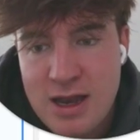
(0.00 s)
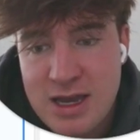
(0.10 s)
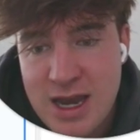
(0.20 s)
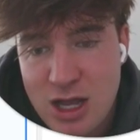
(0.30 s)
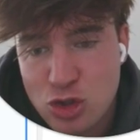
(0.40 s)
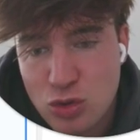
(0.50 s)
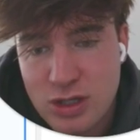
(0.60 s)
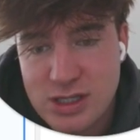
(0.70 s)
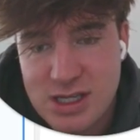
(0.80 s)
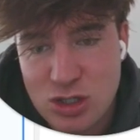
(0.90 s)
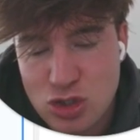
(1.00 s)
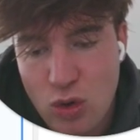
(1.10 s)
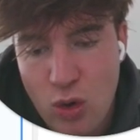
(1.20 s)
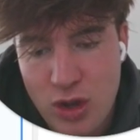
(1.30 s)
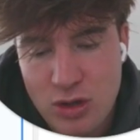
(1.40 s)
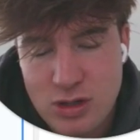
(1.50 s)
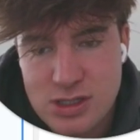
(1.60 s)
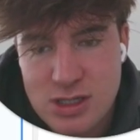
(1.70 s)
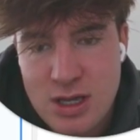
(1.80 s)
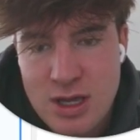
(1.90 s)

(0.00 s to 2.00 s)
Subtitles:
natural essential oils.